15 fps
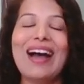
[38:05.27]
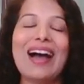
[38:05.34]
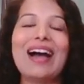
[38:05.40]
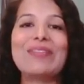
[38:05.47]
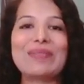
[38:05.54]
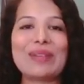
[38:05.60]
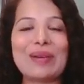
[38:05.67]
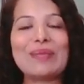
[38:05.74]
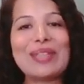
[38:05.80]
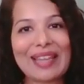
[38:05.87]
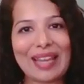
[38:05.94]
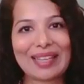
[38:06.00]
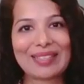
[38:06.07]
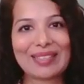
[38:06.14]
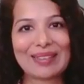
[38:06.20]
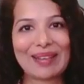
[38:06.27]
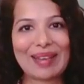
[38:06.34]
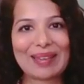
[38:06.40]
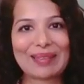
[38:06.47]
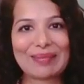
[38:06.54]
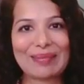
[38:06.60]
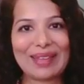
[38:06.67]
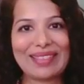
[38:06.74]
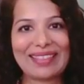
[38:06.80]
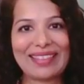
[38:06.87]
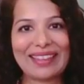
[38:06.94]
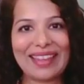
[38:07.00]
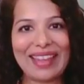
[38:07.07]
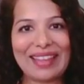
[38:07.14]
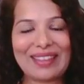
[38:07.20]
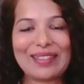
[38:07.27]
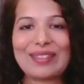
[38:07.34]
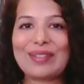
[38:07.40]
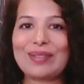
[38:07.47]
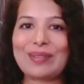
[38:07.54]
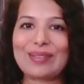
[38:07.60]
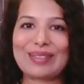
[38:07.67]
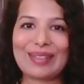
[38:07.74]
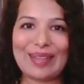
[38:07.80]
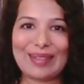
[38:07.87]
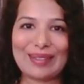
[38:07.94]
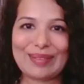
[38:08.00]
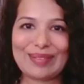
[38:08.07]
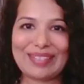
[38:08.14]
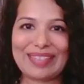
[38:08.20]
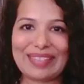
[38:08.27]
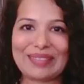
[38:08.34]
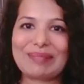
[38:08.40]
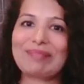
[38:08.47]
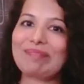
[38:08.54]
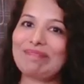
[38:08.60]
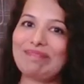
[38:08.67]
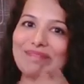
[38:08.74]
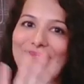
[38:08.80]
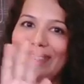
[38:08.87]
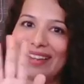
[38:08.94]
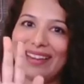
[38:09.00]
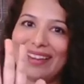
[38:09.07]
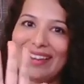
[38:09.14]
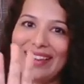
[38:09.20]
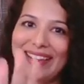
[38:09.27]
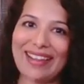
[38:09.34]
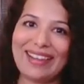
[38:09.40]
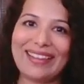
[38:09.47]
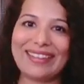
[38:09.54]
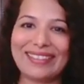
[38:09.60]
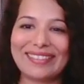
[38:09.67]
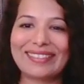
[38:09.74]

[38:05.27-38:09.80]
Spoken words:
I'll probably catch you next month again. Do stay tuned in. Bye.